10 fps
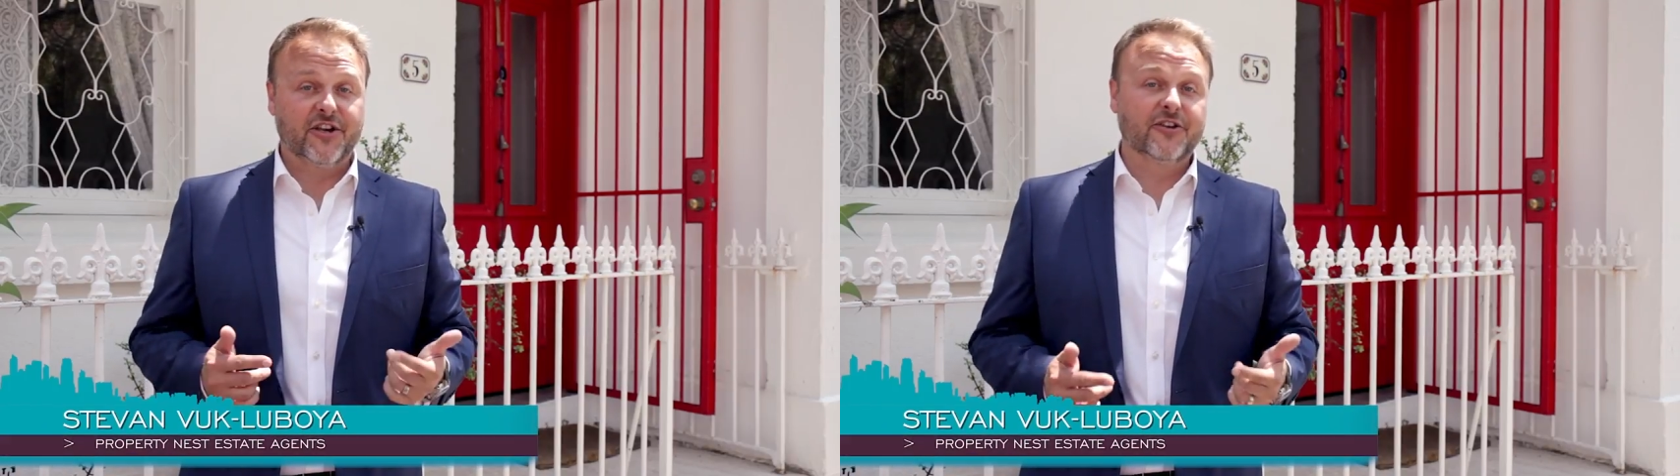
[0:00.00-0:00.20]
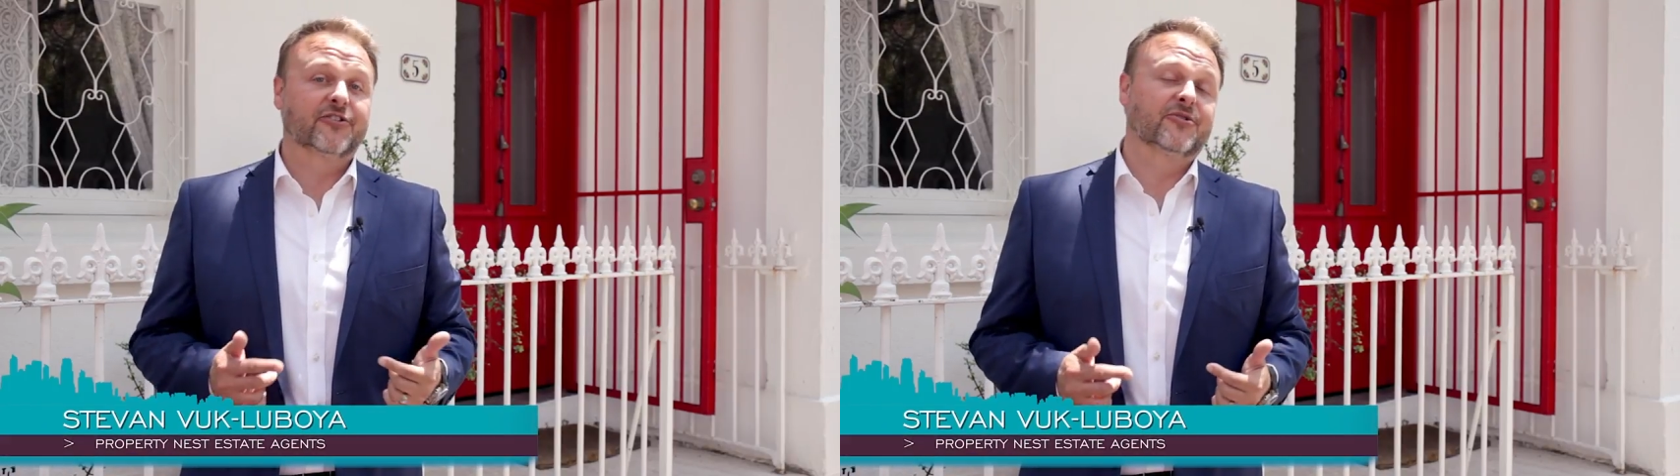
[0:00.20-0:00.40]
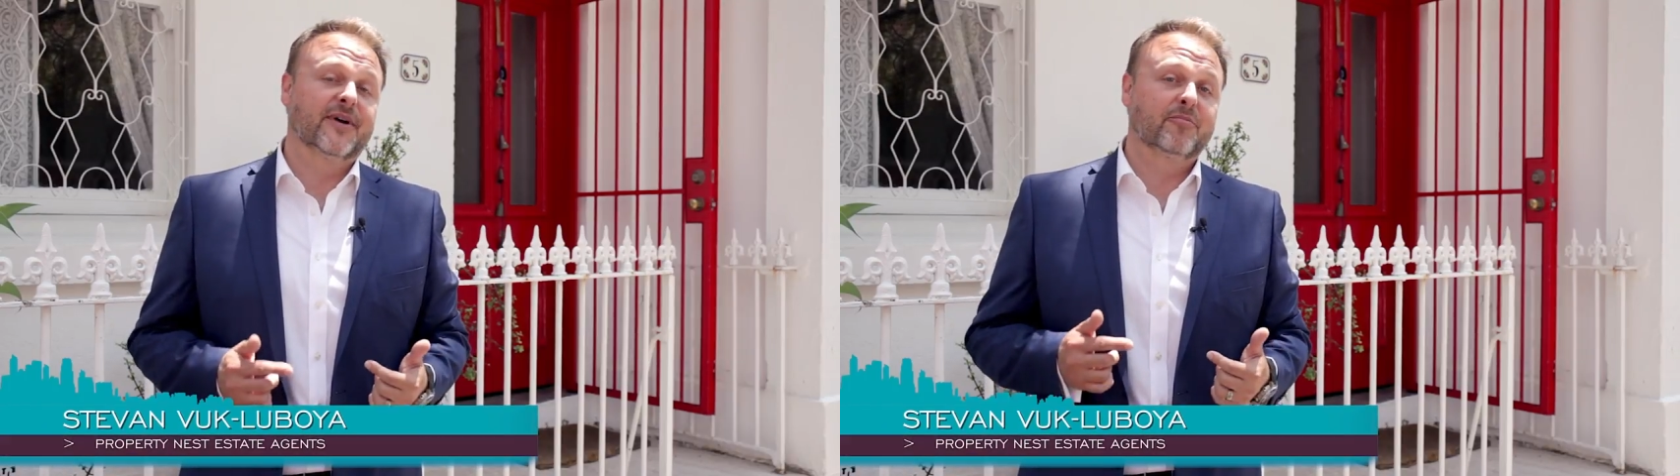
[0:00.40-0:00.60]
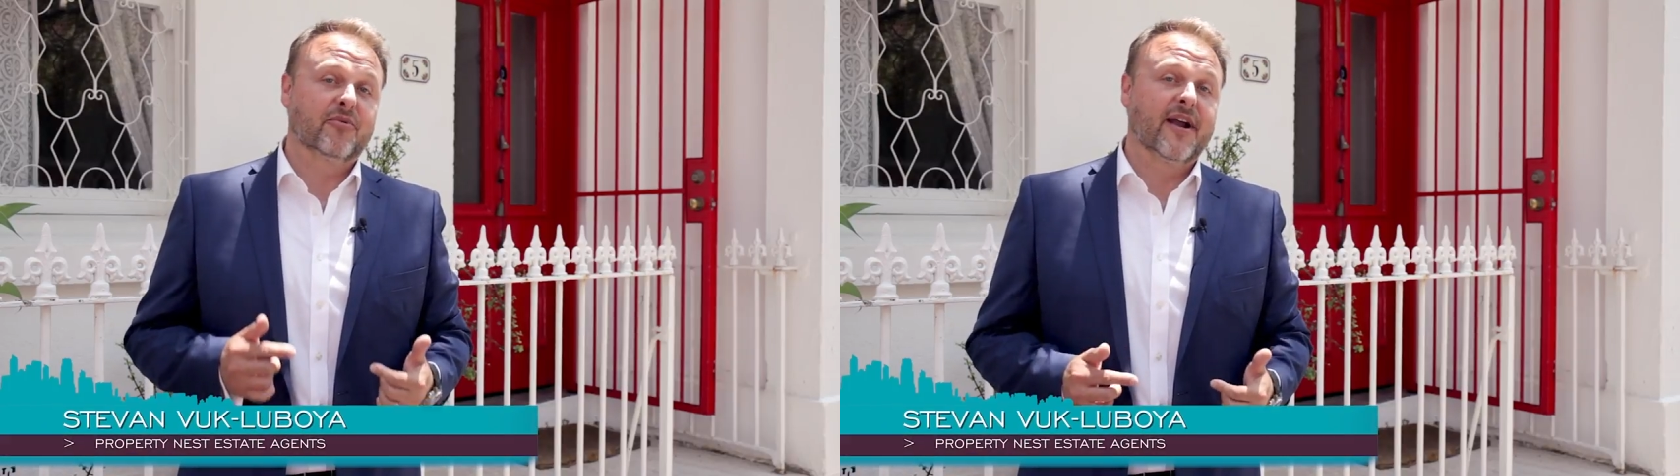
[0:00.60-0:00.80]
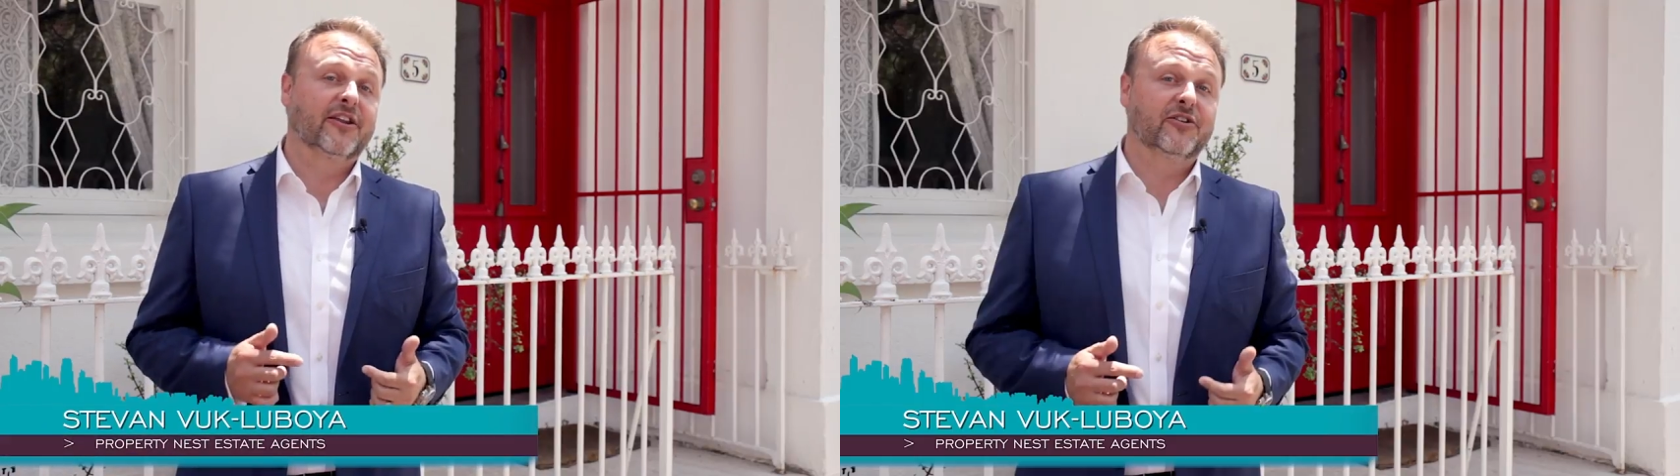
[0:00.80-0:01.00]
you through our
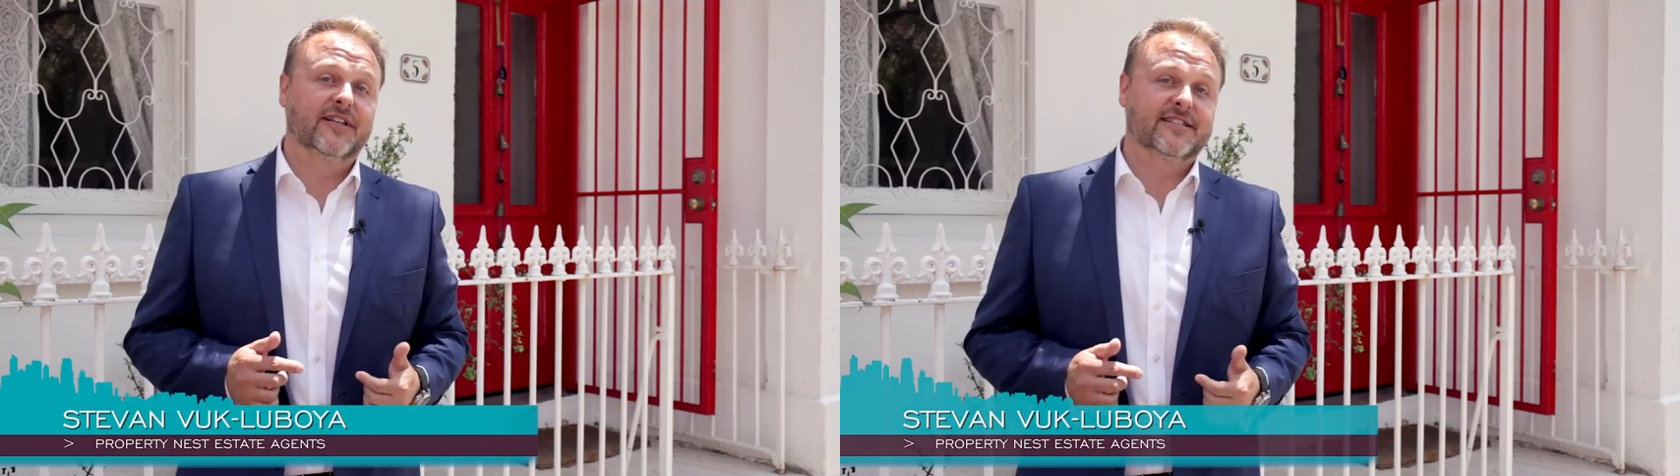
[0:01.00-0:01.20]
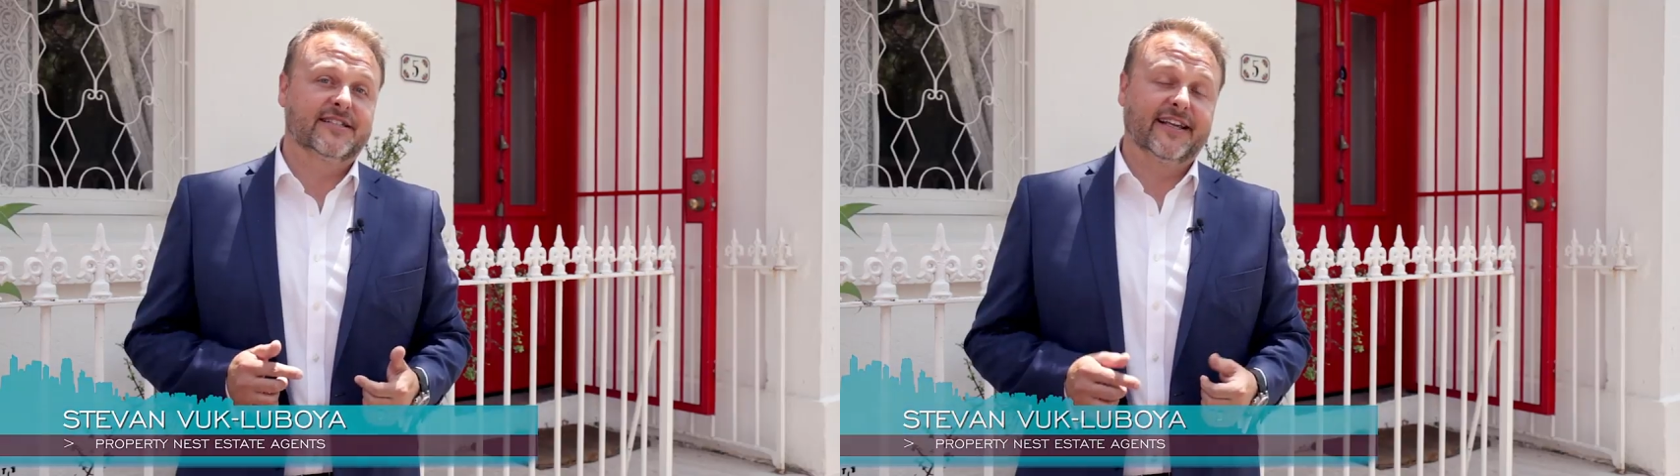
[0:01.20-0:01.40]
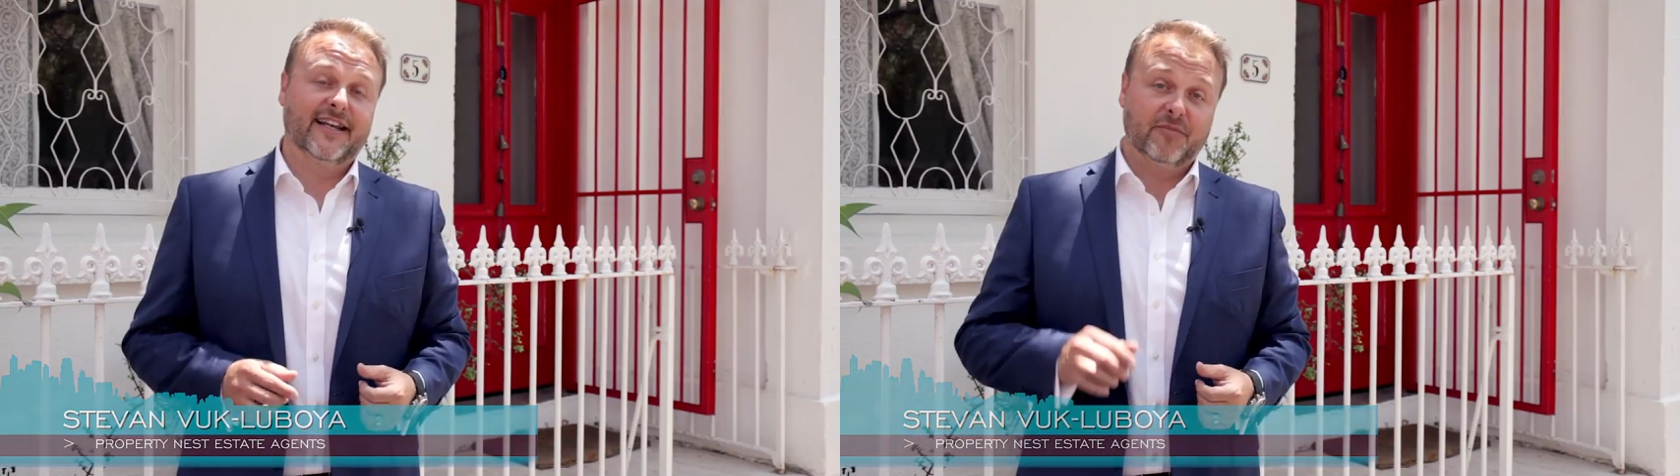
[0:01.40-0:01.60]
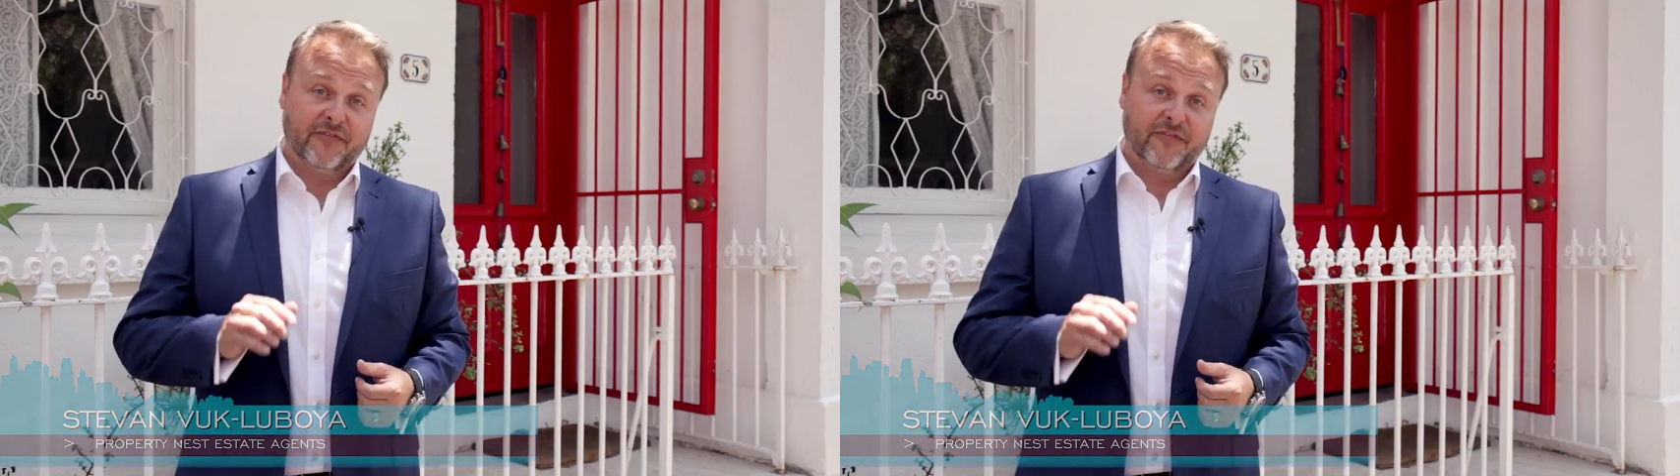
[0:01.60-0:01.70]
brand new listing at number